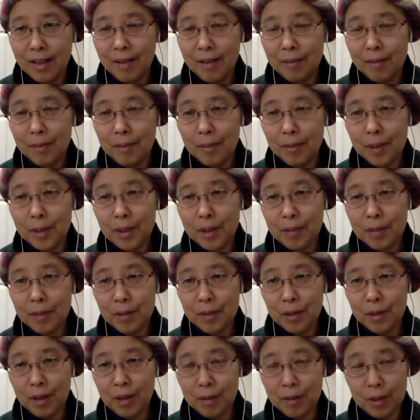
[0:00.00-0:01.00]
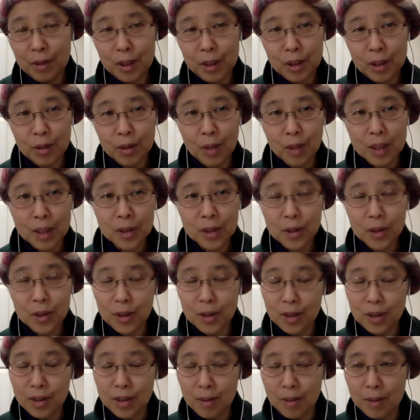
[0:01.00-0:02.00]
But if you have any questions
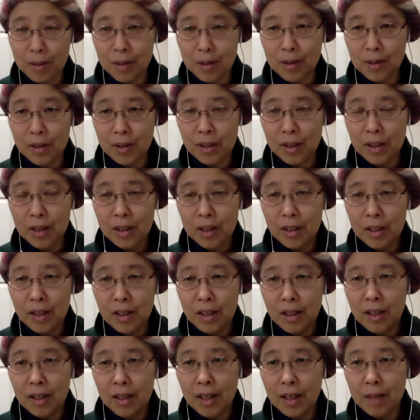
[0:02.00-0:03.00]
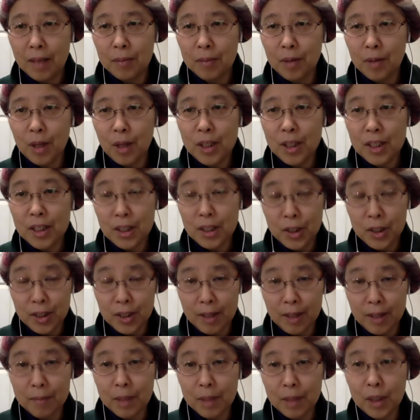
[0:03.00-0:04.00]
about that process, let
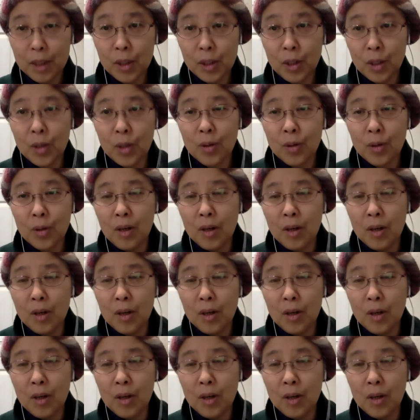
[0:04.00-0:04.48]
me know.